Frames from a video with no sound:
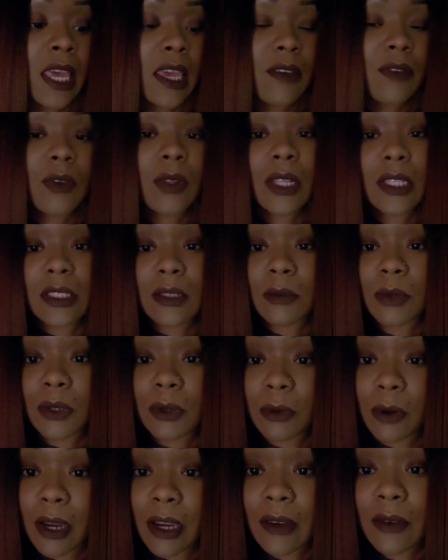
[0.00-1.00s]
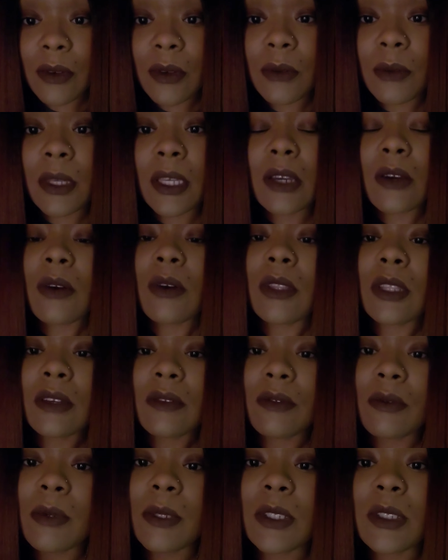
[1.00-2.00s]
If you'd like to book a private reading with me, all
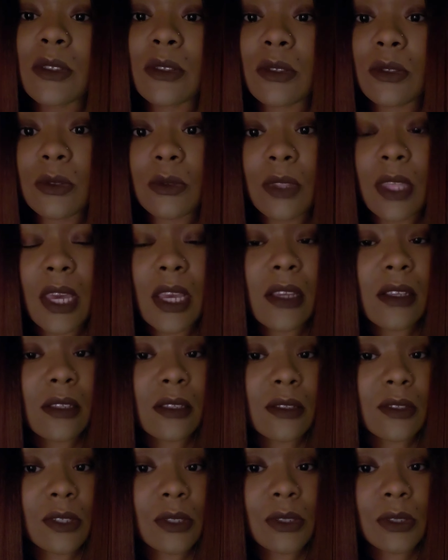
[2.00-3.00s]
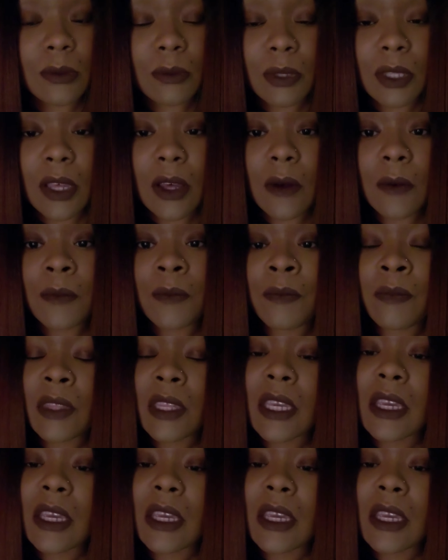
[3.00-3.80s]
the information to do that is in the description below.